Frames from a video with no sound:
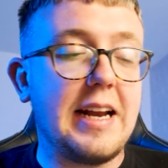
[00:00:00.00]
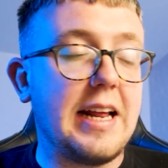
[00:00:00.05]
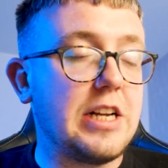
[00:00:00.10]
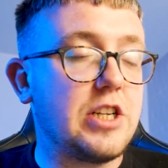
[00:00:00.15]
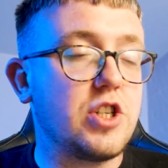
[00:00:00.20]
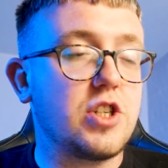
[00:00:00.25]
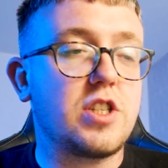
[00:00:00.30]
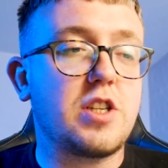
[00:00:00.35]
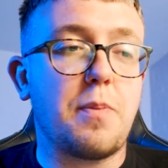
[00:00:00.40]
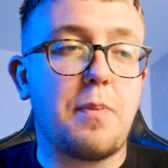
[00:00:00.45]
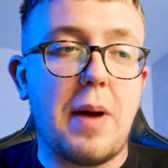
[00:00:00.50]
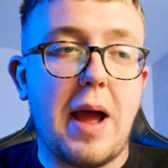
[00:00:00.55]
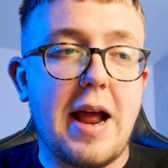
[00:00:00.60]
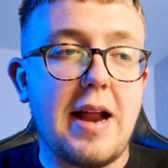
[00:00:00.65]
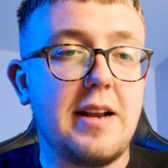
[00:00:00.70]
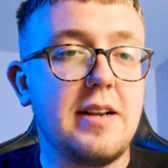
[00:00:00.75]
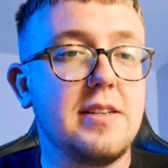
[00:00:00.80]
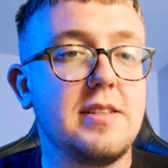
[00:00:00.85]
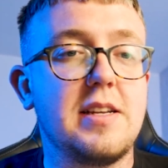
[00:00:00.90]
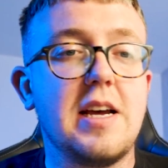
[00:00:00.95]
It just
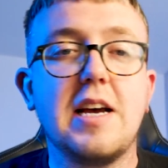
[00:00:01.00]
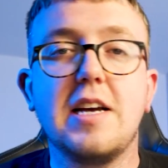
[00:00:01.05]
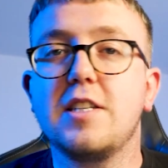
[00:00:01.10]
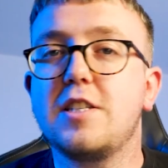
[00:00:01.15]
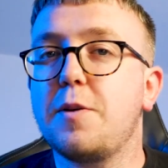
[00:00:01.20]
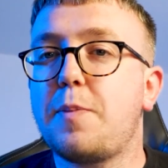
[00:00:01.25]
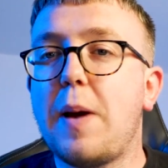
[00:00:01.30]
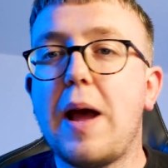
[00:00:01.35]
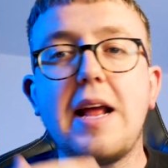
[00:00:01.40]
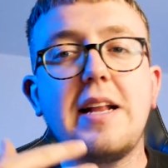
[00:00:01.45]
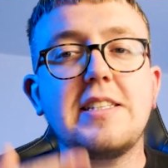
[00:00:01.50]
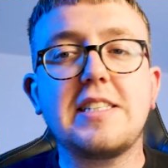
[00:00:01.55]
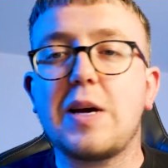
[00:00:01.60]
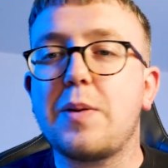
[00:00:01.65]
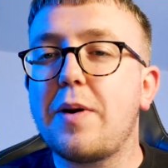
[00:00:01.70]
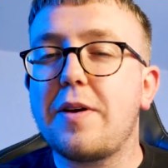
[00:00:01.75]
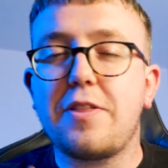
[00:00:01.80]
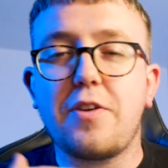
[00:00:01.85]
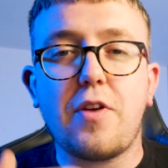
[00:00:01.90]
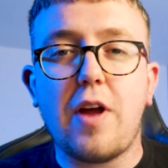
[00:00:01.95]
depends how
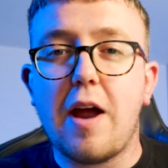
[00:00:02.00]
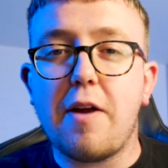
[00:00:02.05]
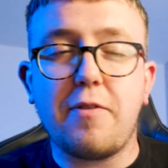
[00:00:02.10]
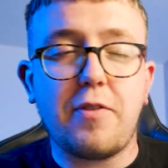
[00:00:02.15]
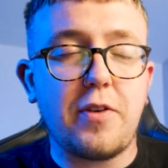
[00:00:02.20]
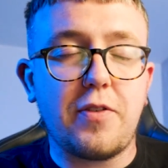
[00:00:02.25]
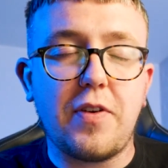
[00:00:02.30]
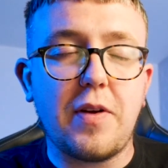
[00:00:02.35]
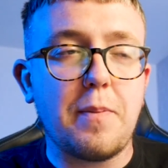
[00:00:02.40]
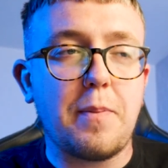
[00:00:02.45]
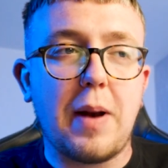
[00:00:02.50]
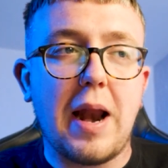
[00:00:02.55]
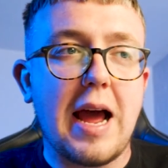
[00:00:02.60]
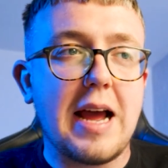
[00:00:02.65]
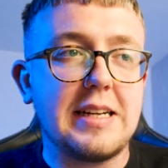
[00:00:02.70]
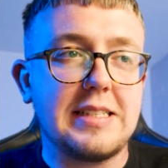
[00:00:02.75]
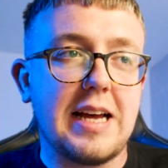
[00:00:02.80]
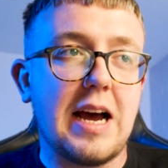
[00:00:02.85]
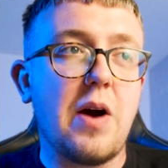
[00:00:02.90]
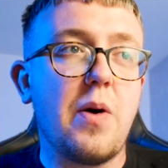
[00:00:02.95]
everything
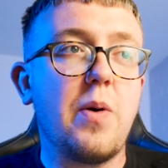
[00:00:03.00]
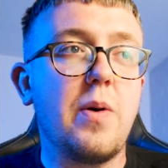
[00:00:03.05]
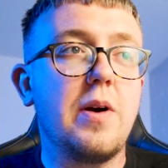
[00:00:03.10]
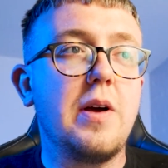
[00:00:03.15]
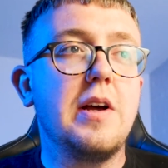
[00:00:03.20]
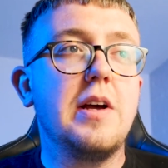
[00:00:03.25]
plays out.